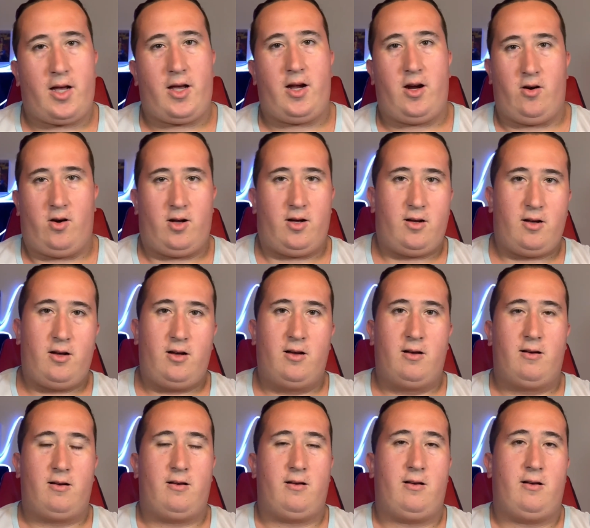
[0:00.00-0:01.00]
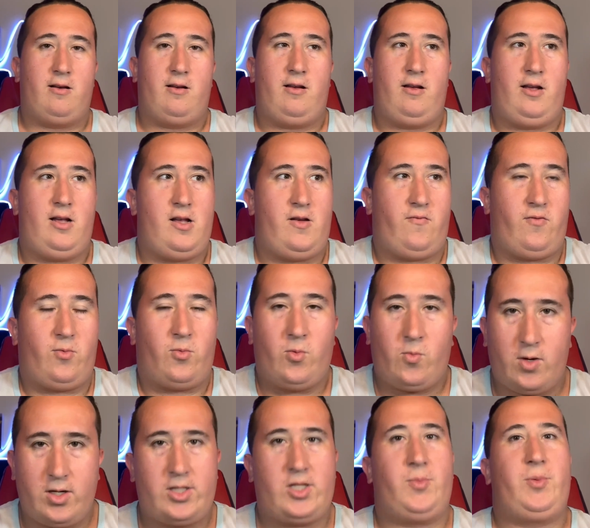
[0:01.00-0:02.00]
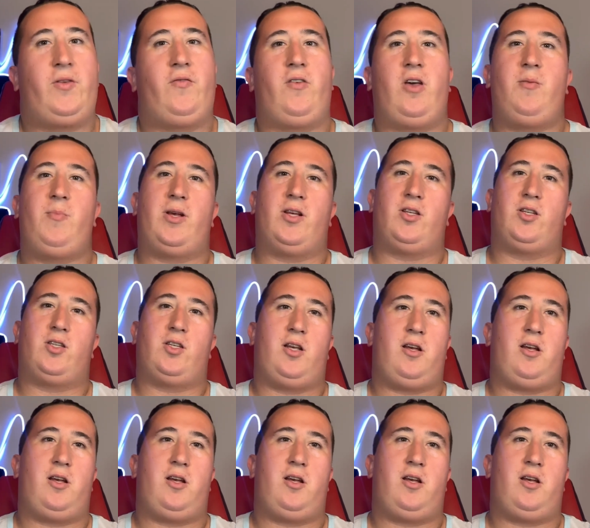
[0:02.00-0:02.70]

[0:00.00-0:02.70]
era, everyone wants to be famous.